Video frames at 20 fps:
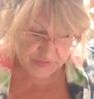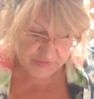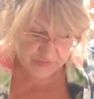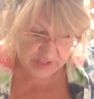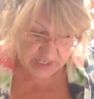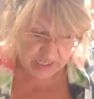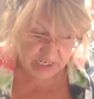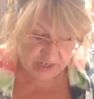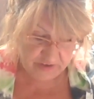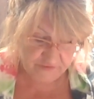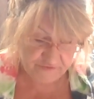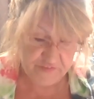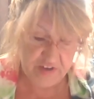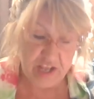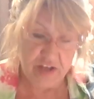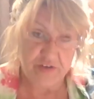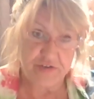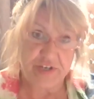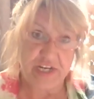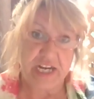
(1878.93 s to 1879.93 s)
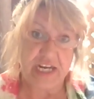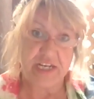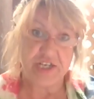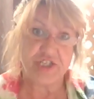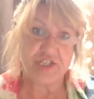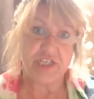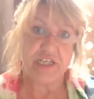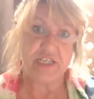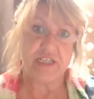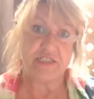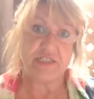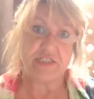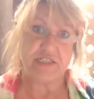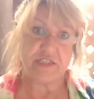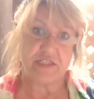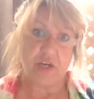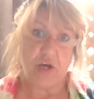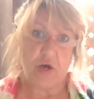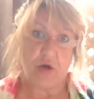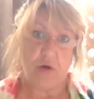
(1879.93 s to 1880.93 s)
the foundation.
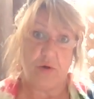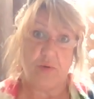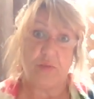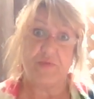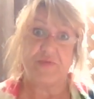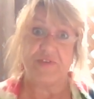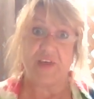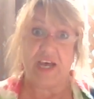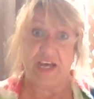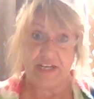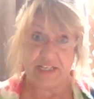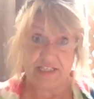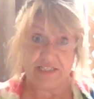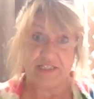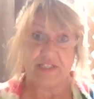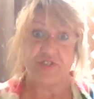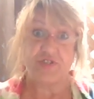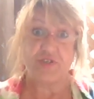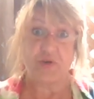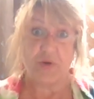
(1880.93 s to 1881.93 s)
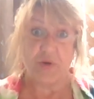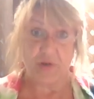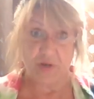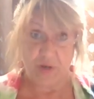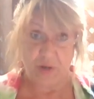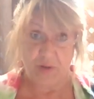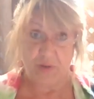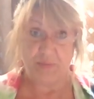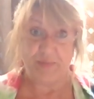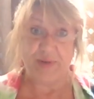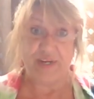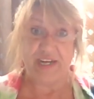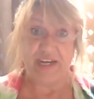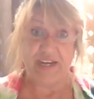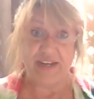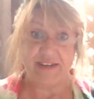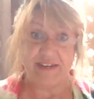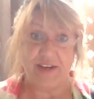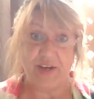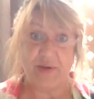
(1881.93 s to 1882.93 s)
So that is the door
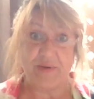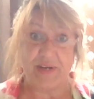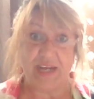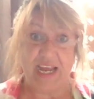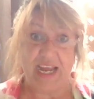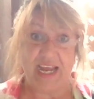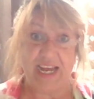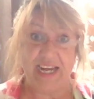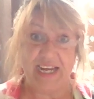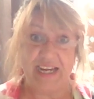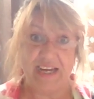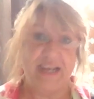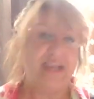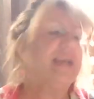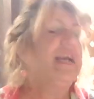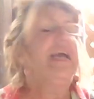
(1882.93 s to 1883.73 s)
opening. Okay.